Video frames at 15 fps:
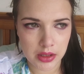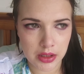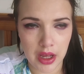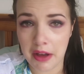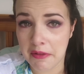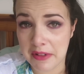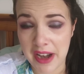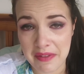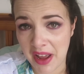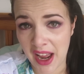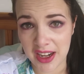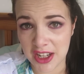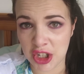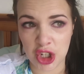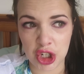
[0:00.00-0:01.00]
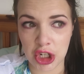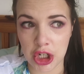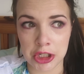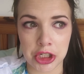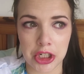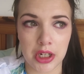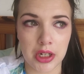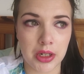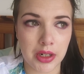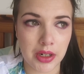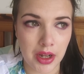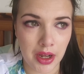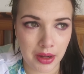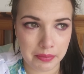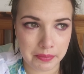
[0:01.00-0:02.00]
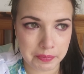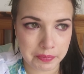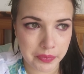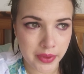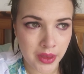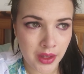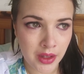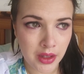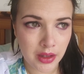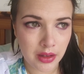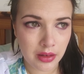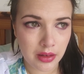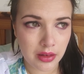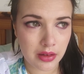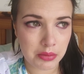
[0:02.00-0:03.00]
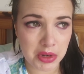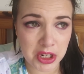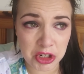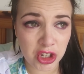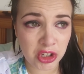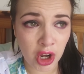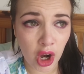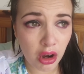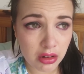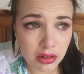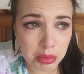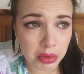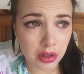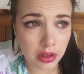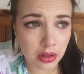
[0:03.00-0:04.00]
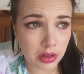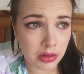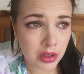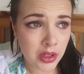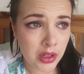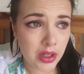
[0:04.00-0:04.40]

I've never had concussion. Um, but it's just horrible.